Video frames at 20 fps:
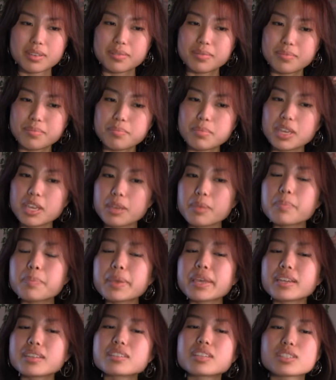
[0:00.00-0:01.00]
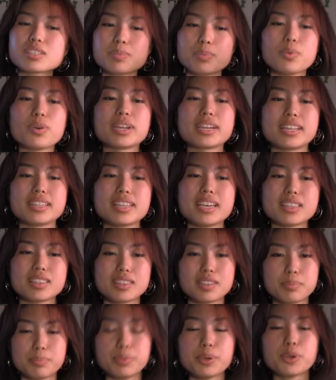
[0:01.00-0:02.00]
Me being disappointed that
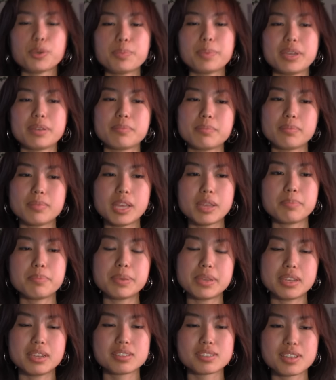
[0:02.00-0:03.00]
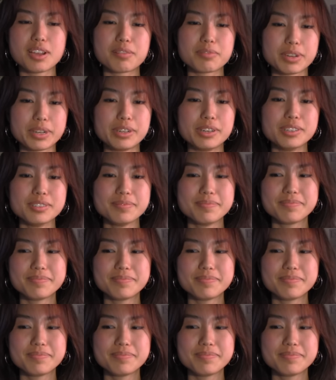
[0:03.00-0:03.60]
the poop and pee is not real.